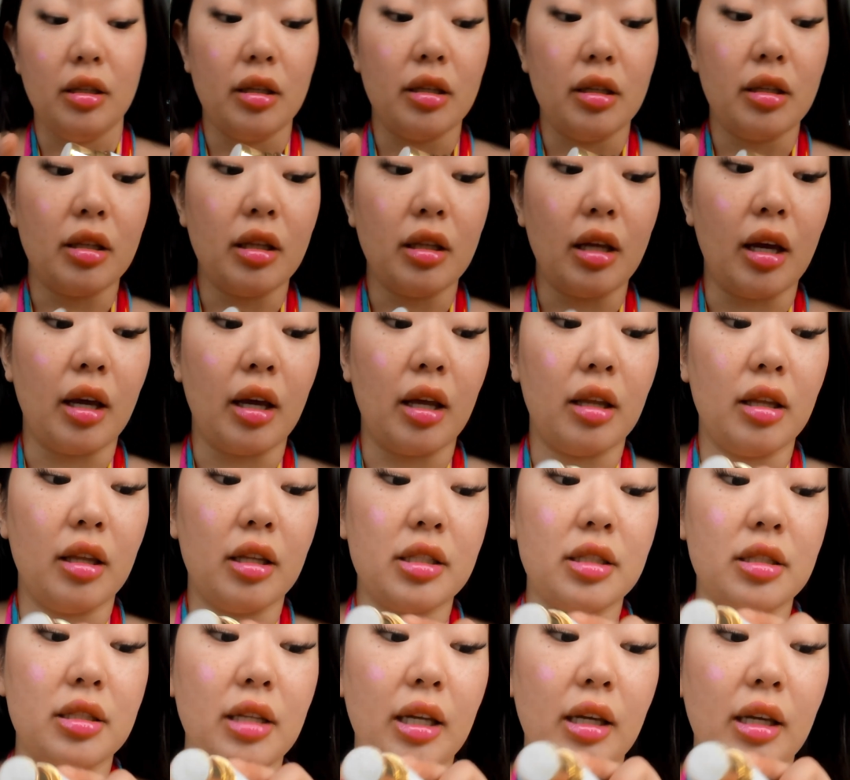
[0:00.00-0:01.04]
And
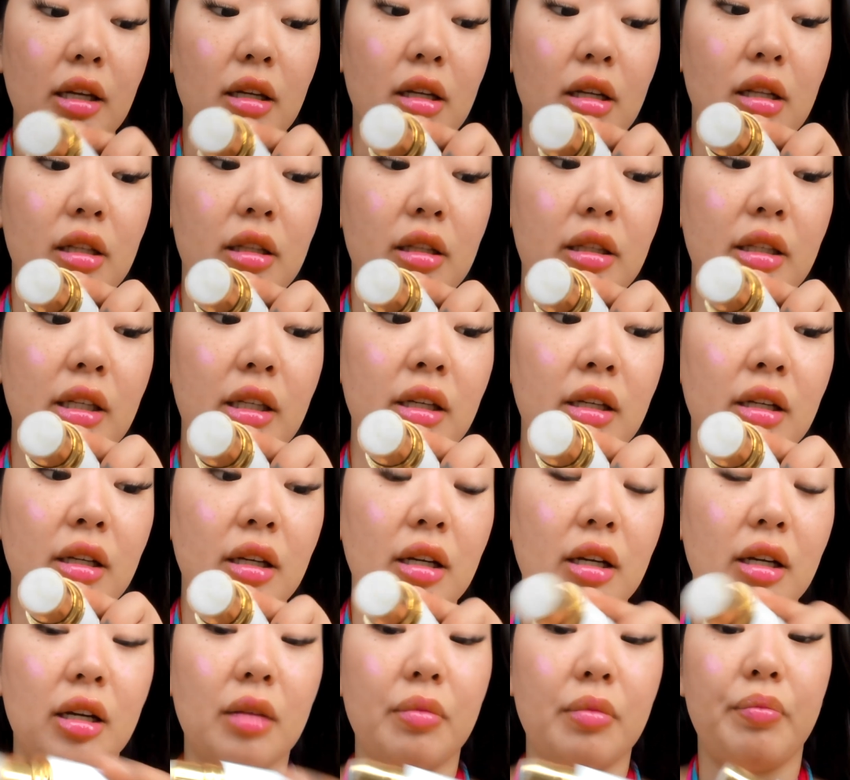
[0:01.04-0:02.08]
this is like a
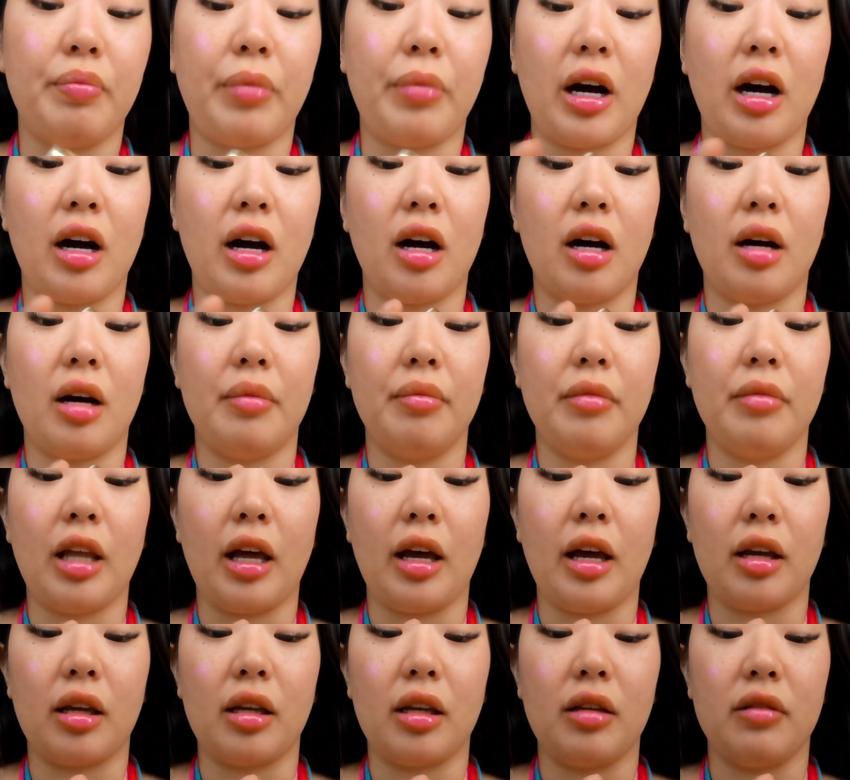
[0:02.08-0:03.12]
clear balm
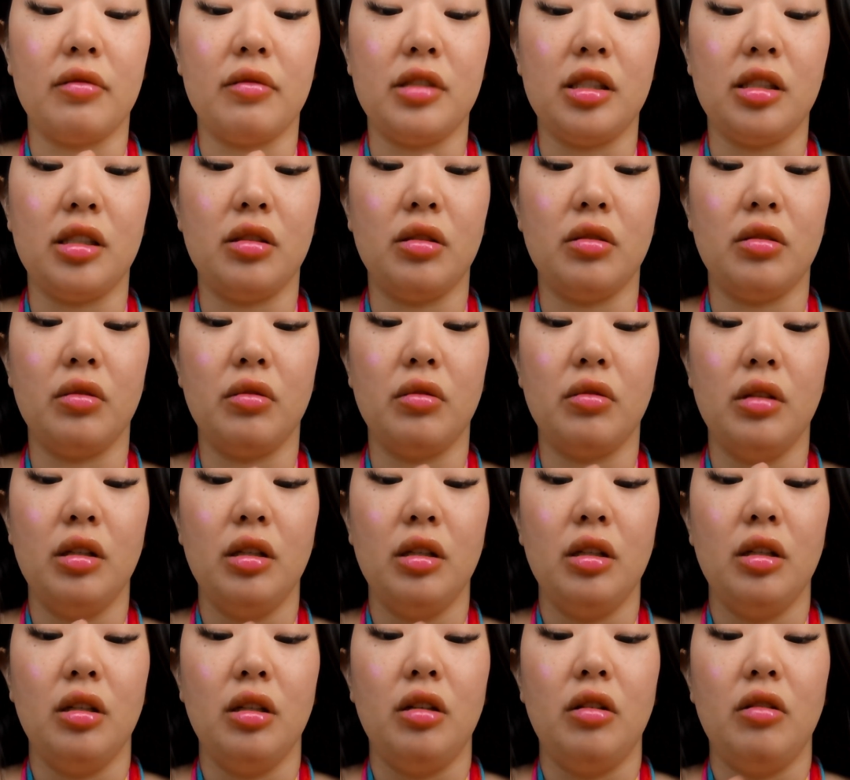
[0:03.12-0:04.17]
that gives you
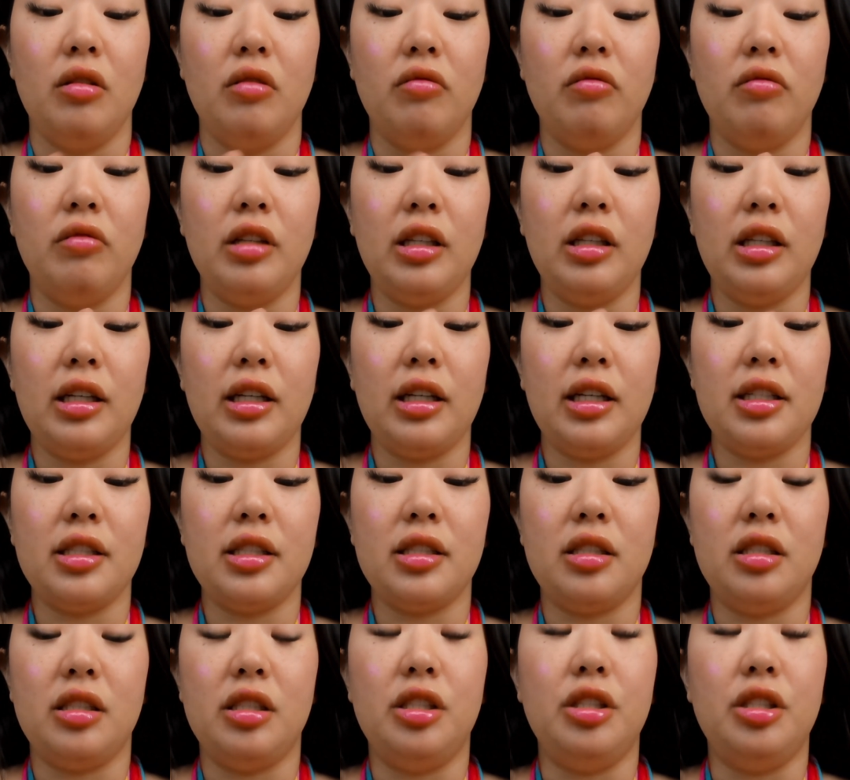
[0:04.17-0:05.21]
really
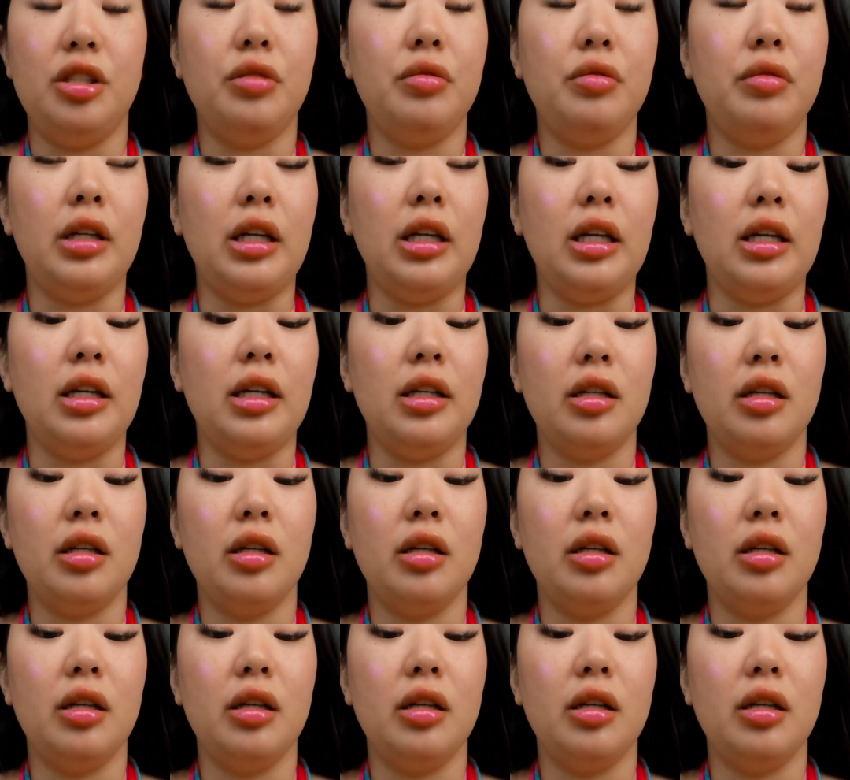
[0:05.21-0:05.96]
nice dewy,